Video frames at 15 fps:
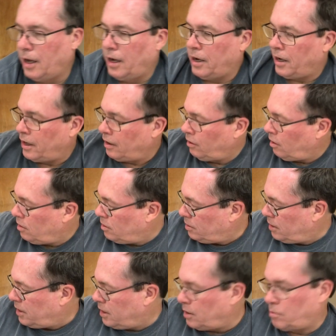And
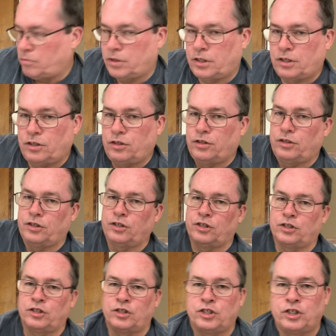along comes
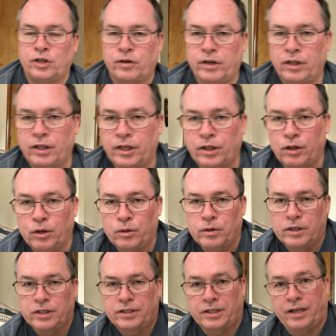Jerry Lee
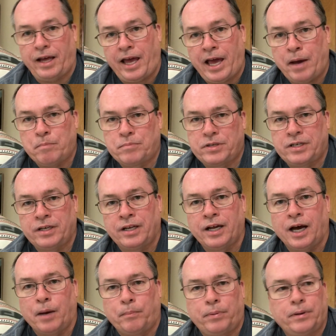Lewis and amps it
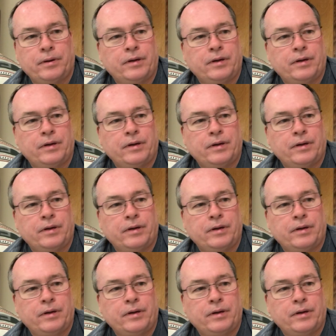up